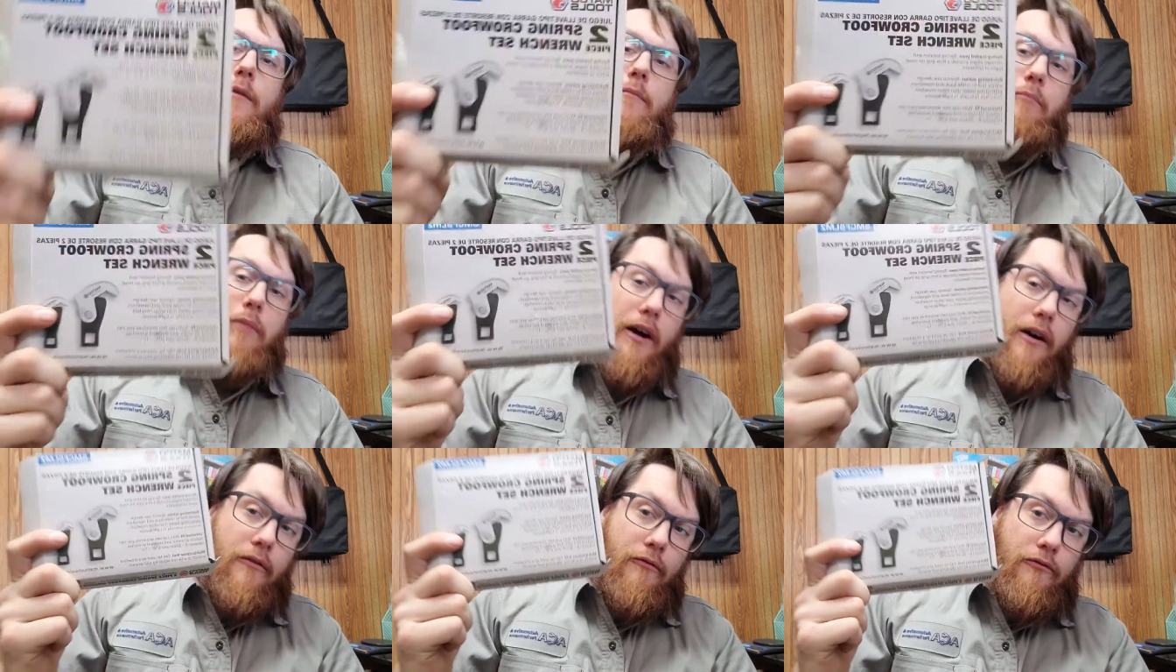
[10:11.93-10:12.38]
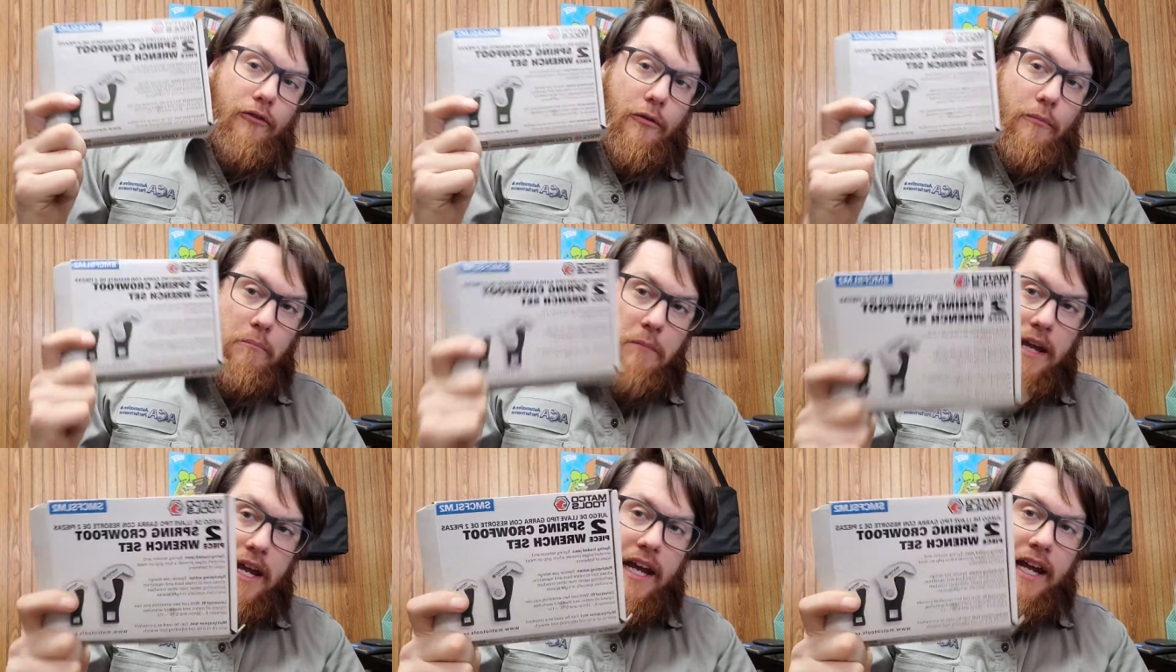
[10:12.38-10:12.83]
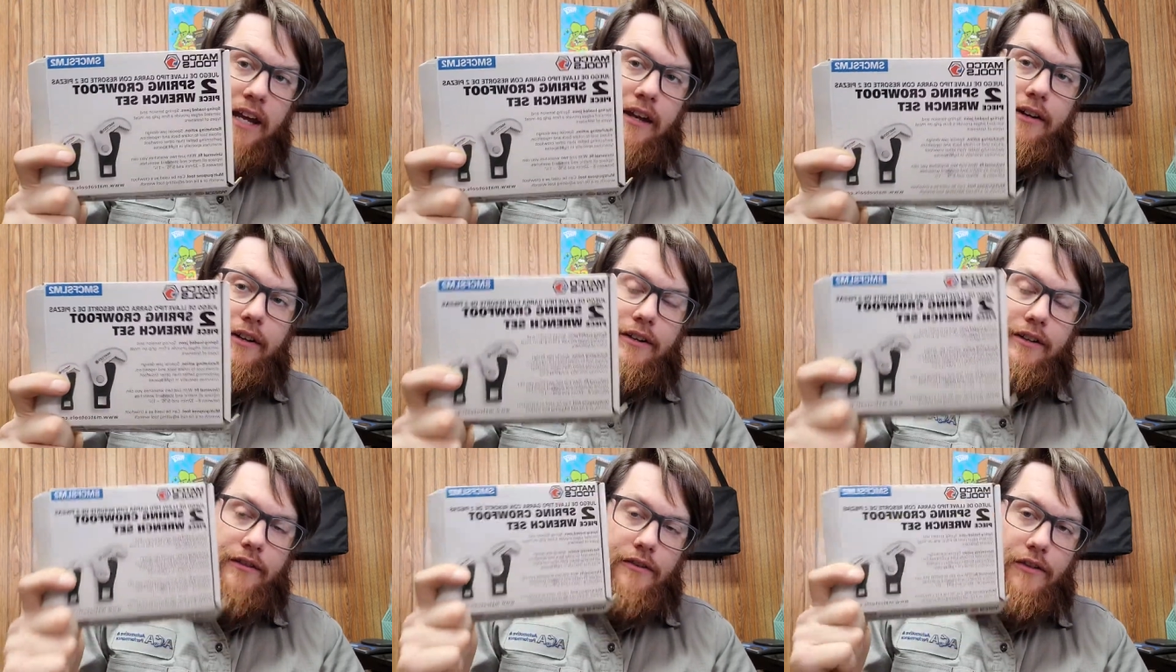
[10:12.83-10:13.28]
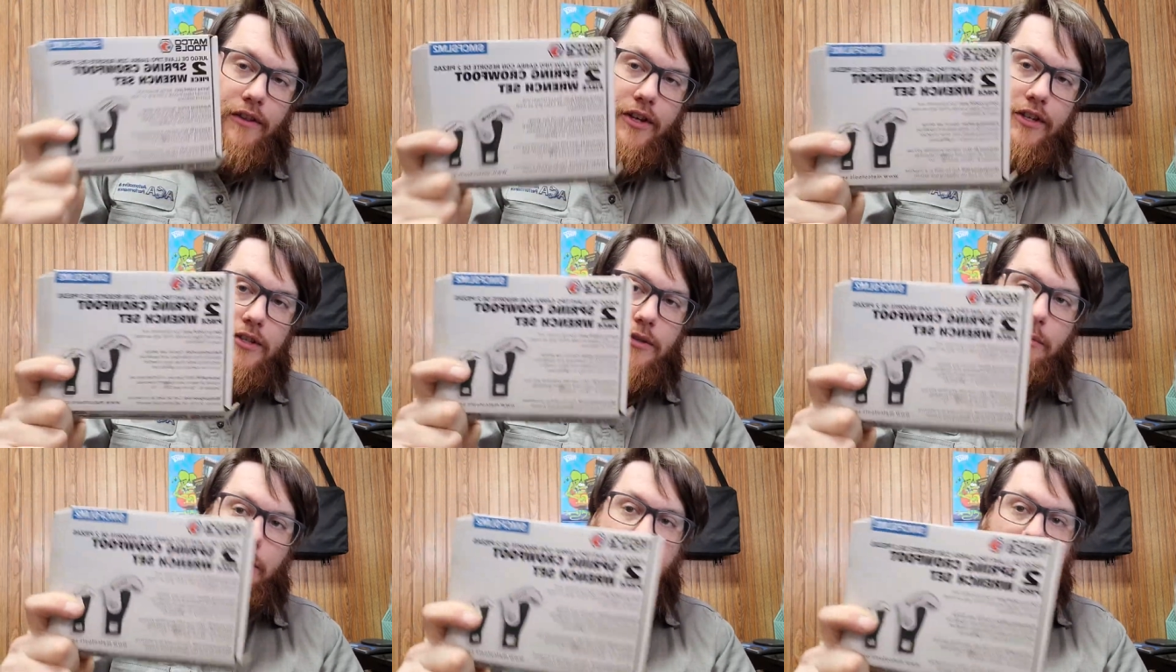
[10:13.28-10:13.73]
But for me,
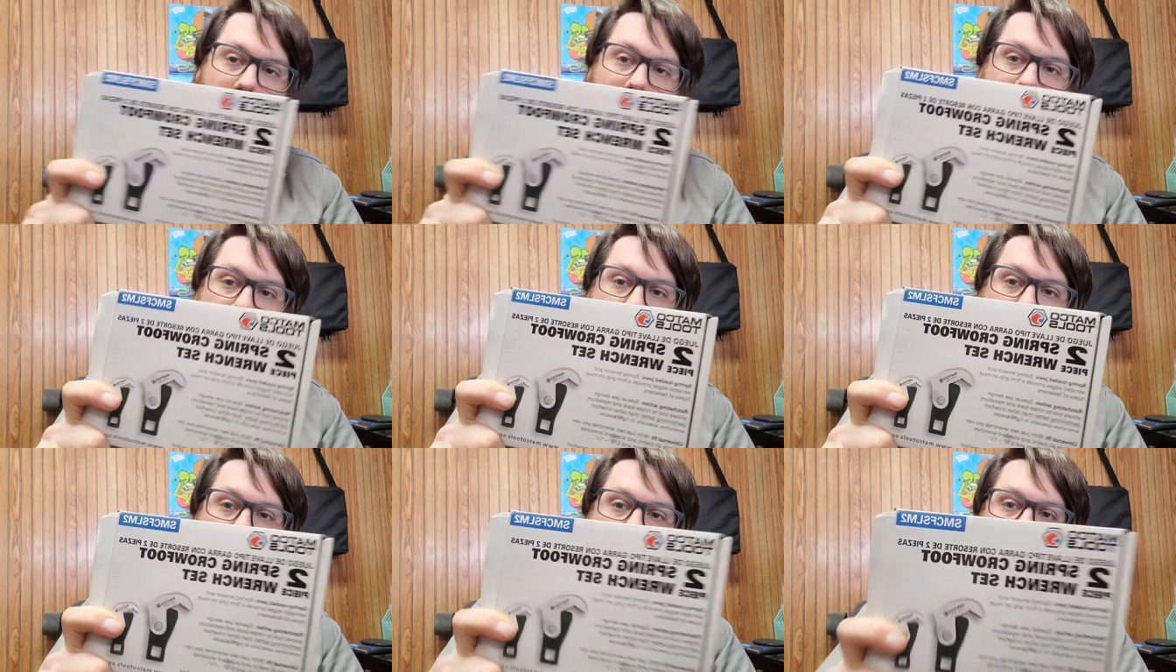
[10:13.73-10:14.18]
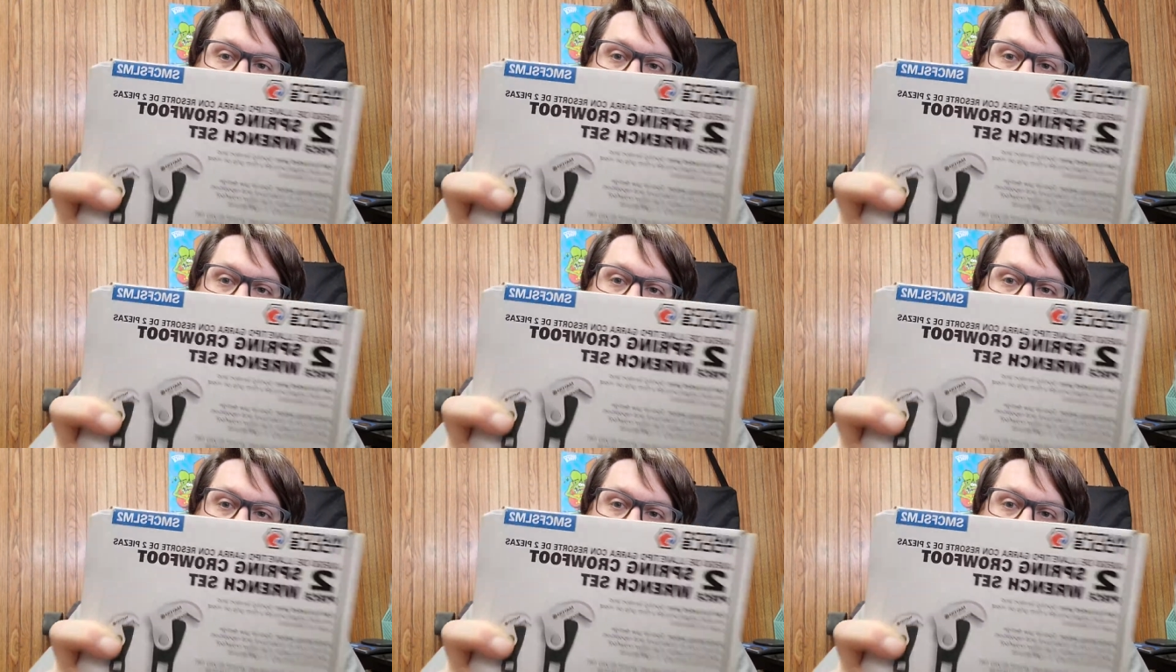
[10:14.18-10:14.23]
this week,